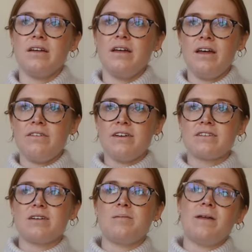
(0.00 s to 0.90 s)
if it's
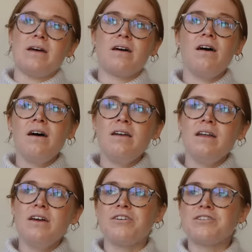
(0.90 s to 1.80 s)
going to be a
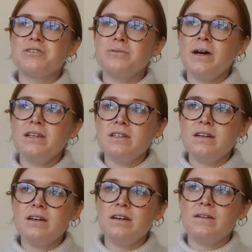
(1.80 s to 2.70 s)
cardi or a
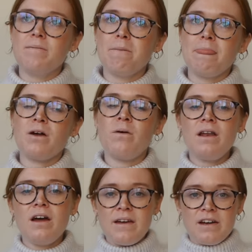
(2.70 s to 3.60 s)
sweater. I quite
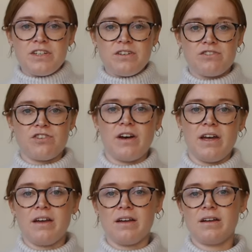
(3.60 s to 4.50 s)
like the idea of
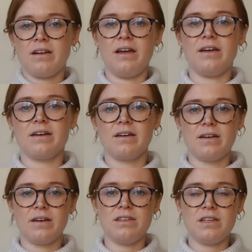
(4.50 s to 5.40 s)
trying, like,
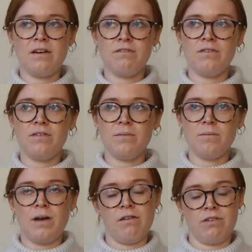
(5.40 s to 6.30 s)
because the
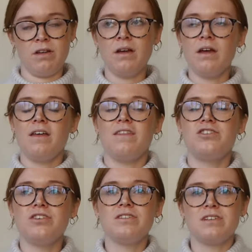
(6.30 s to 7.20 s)

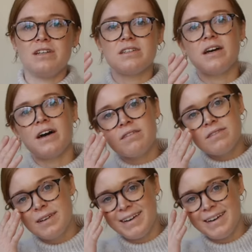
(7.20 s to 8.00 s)
two designs I have